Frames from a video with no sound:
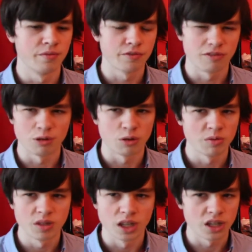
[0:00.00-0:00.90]
for
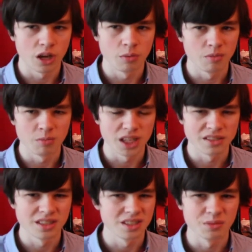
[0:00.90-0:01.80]
a
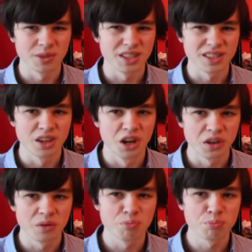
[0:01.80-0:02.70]
combat system that is
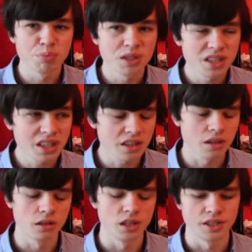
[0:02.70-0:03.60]
not
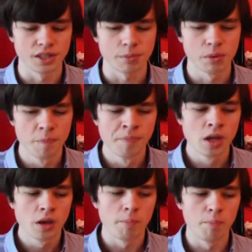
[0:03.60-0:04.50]
particularly deep.
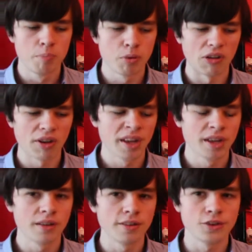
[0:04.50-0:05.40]
But
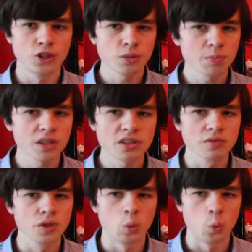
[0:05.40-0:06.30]
just because
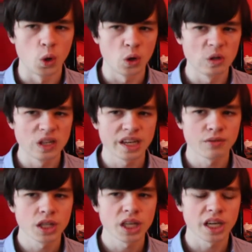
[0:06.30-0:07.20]
of the world and
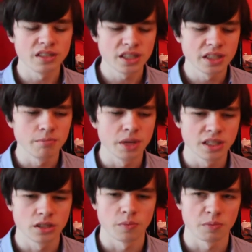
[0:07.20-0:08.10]
everything, I think it
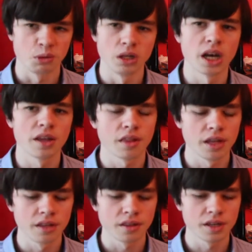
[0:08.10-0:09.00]
makes up for it. I
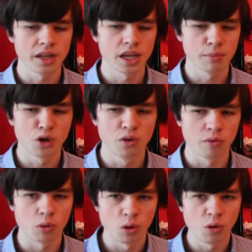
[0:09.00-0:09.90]
think the game
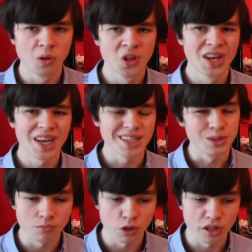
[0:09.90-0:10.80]
overall
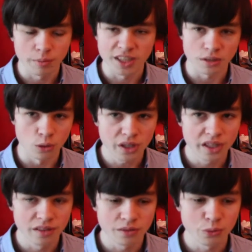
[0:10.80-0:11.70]
is one of the best
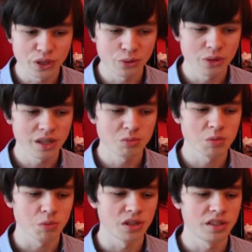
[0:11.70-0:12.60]
looking Wii U games,
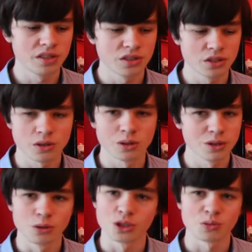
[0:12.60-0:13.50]
but it's just
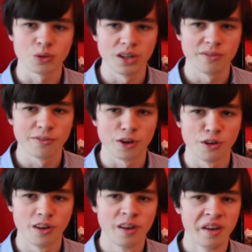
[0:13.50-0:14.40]
also just really
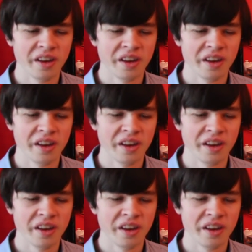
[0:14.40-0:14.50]
fun